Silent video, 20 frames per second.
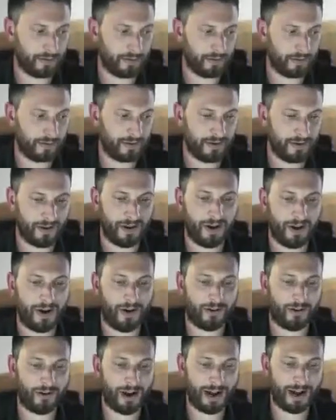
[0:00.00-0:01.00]
All
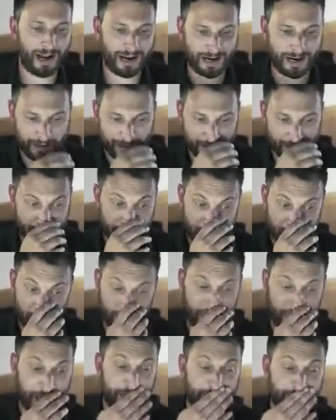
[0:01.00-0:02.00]
right.
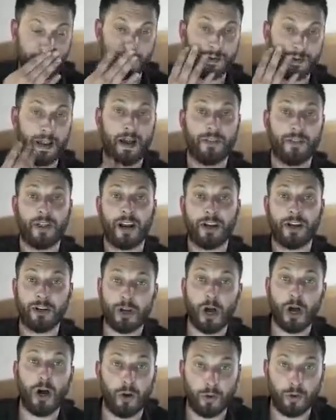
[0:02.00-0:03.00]
Okay, so now that I
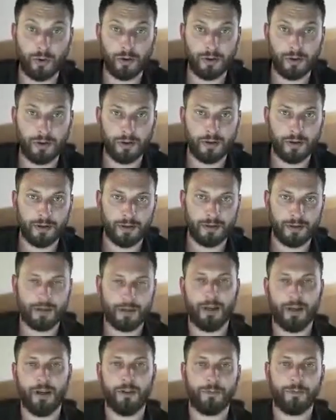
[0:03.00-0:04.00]
know
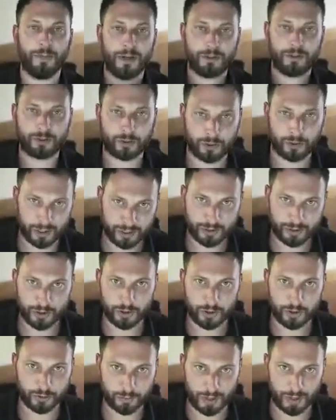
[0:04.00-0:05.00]
if my screen
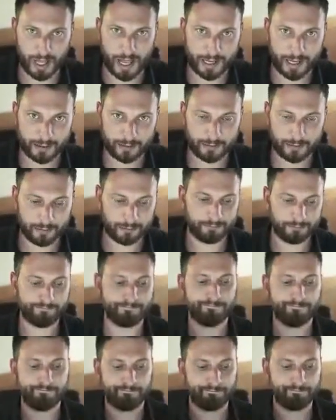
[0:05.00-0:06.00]
turns black,
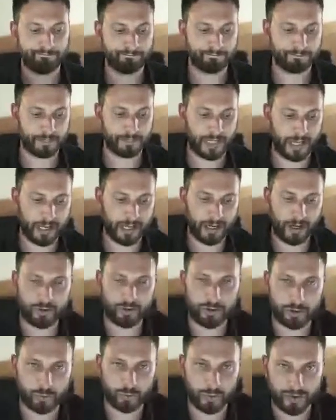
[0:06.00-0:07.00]
that I'll
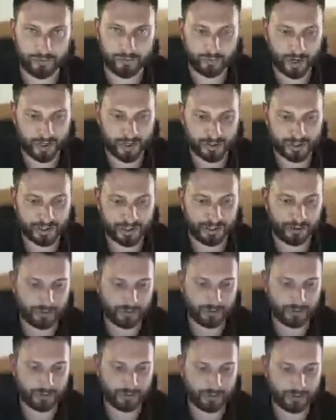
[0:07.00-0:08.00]
just refresh it and you
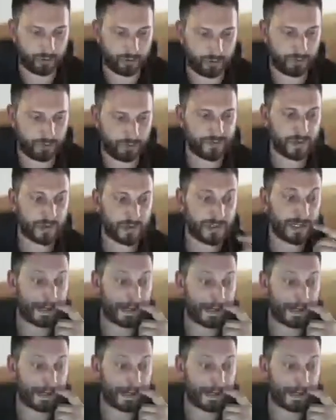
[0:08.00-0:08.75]
guys will lose me for a second.